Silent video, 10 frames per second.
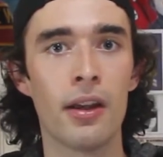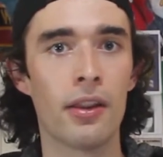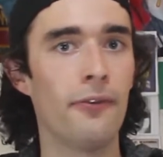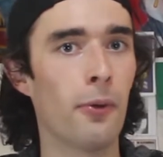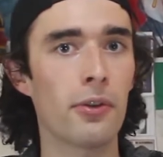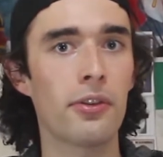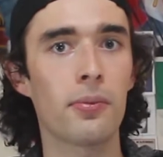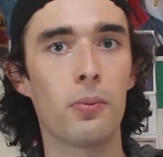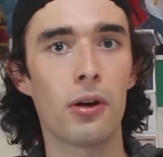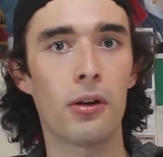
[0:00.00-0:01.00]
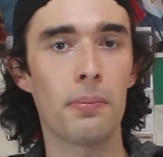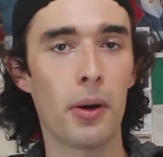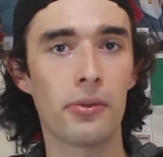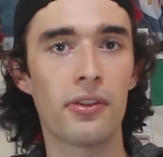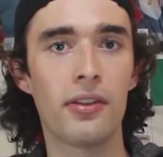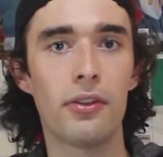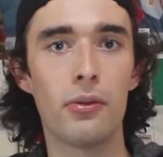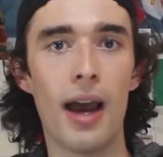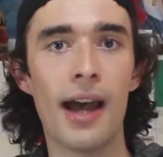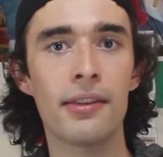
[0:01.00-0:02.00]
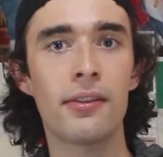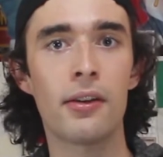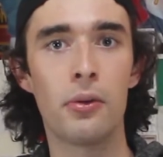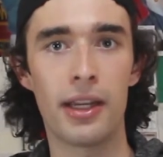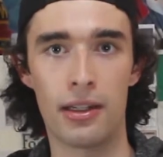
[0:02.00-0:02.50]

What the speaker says: The forces were posted to Anzio,